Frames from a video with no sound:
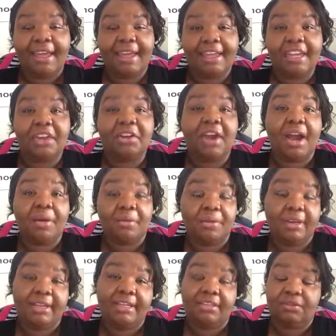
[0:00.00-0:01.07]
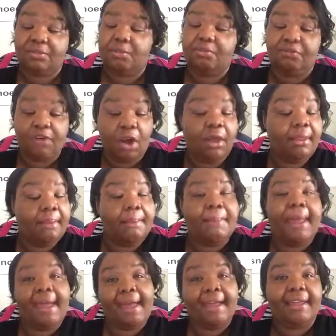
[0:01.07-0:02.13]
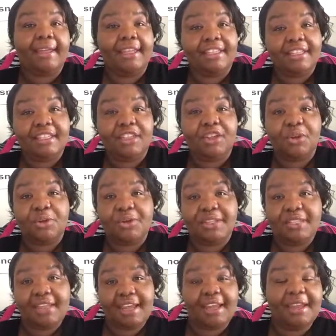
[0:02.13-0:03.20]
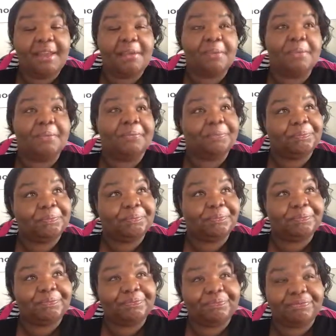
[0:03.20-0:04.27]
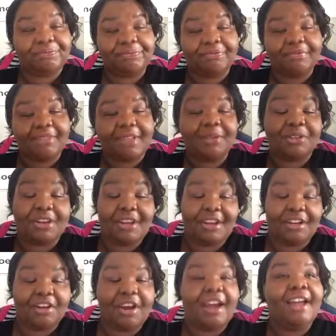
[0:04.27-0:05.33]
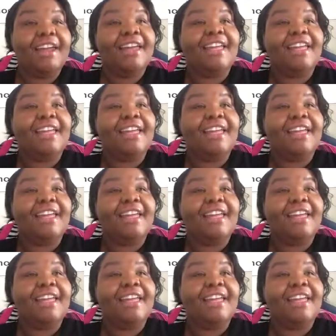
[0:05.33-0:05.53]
And here I was falling back into those same, try not to cry,